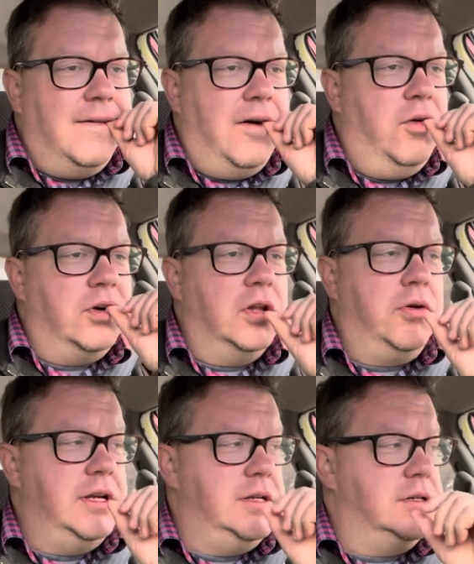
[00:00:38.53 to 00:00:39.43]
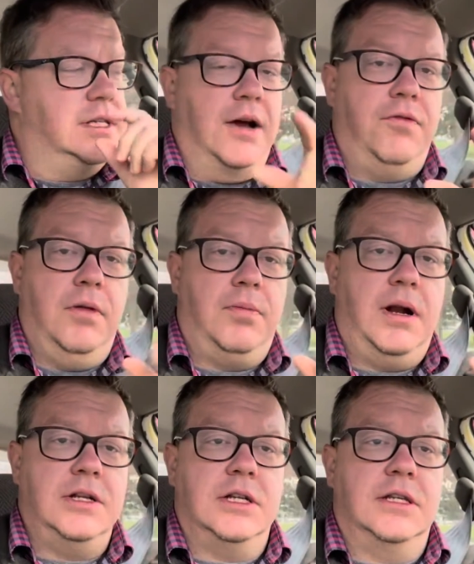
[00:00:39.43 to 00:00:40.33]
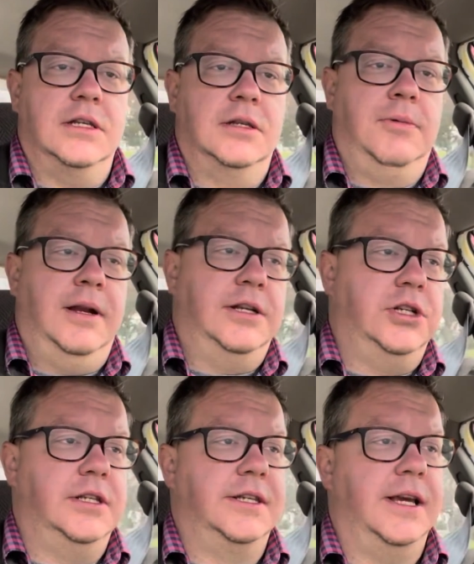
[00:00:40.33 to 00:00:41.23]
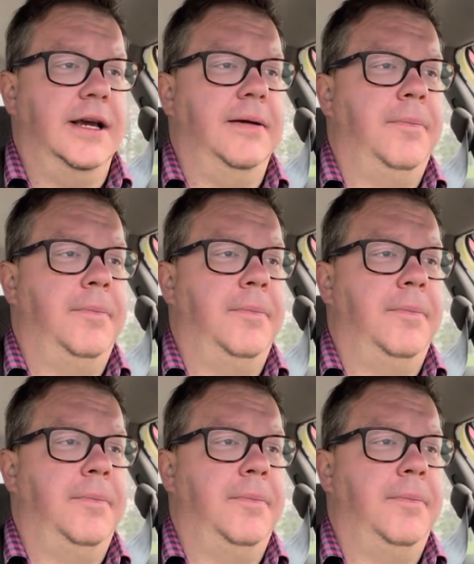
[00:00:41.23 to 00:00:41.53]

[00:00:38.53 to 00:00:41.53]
Overloading yourself with projects is what I should say.